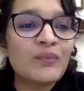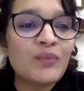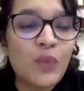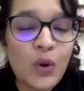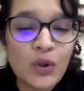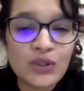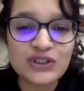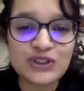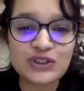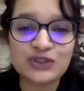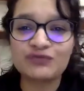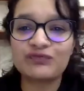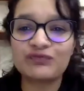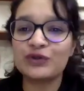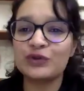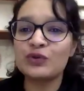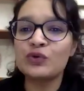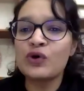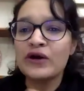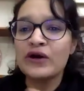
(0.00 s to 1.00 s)
Most of
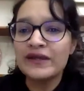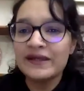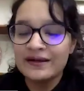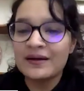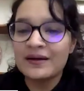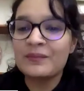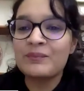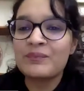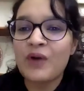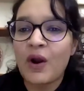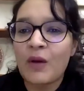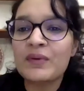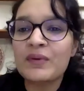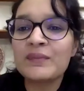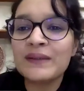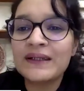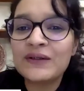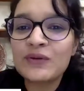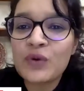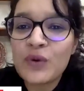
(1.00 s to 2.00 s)
you who are here
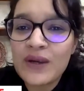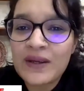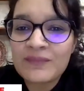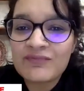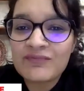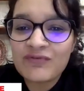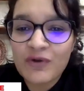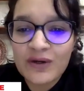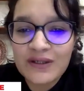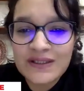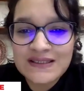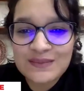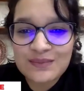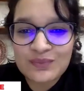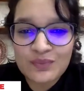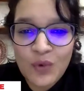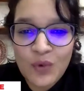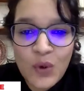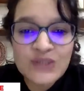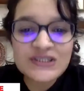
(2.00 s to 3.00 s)
probably know him for
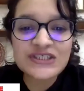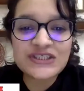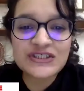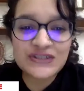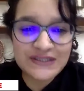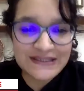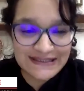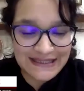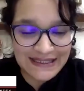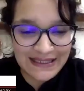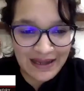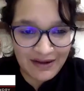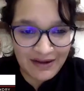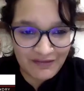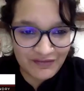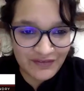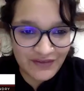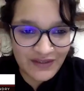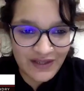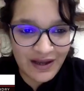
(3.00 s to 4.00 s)
his most recent
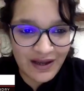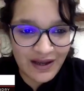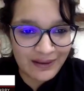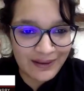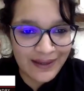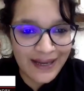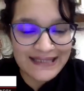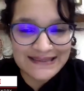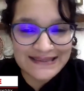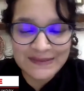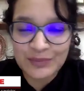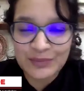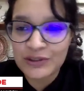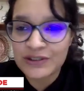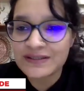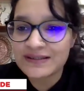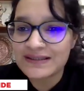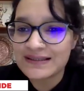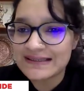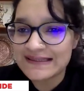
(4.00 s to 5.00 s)
avatar as a
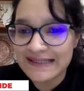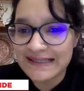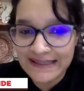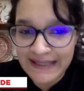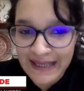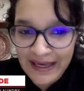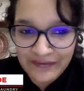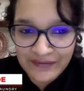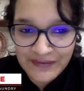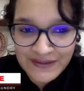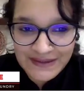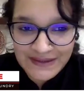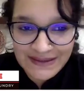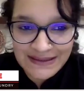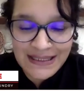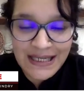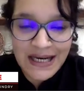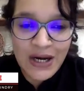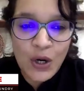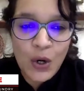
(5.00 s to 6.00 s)
political
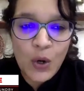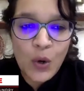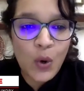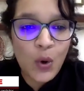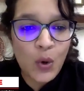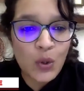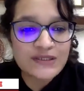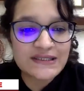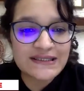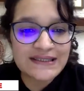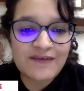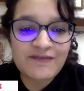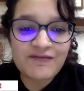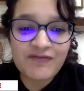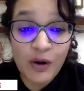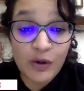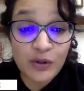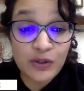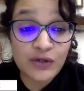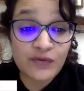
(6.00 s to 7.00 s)
satirist, host
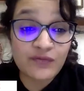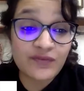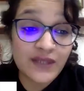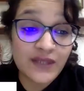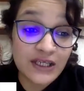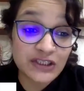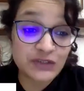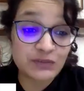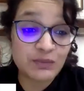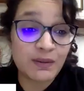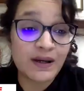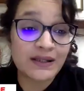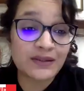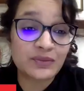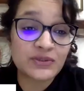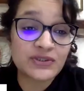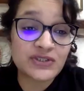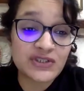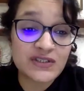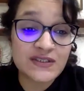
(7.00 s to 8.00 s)
and founder of
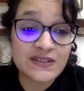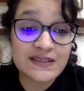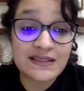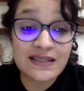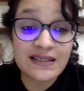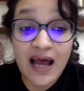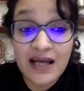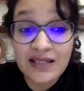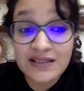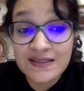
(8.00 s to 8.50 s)
Deshbhakt, which is the